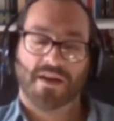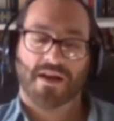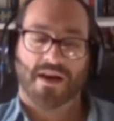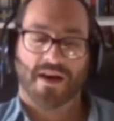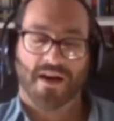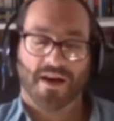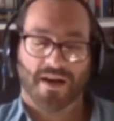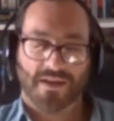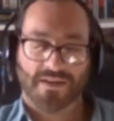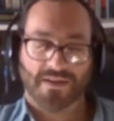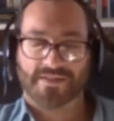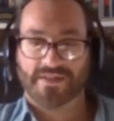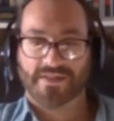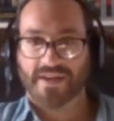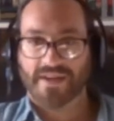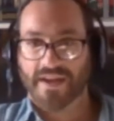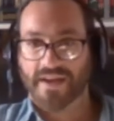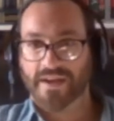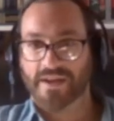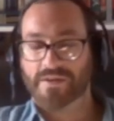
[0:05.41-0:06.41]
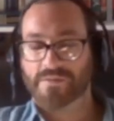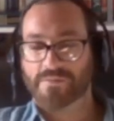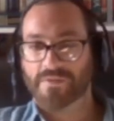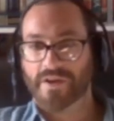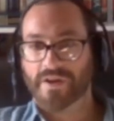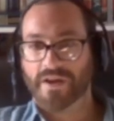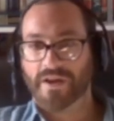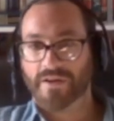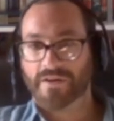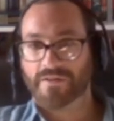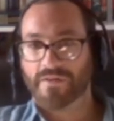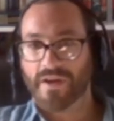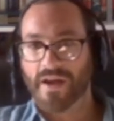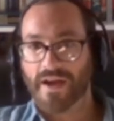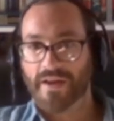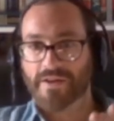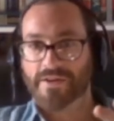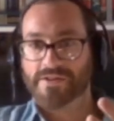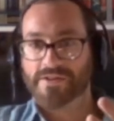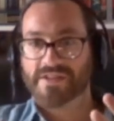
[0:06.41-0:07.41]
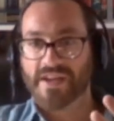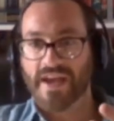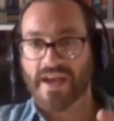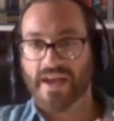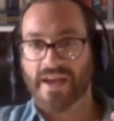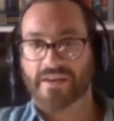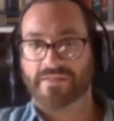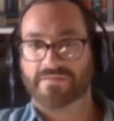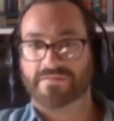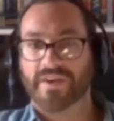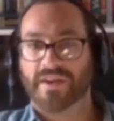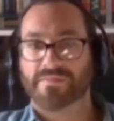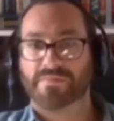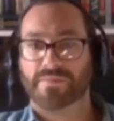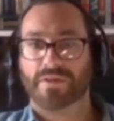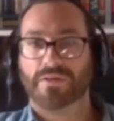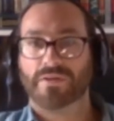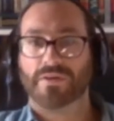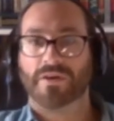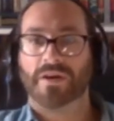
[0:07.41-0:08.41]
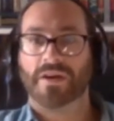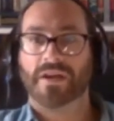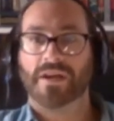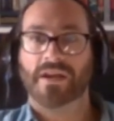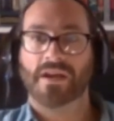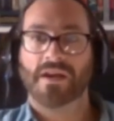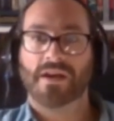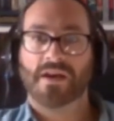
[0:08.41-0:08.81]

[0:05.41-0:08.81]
Uh, today we are honored to have Vic Malloy,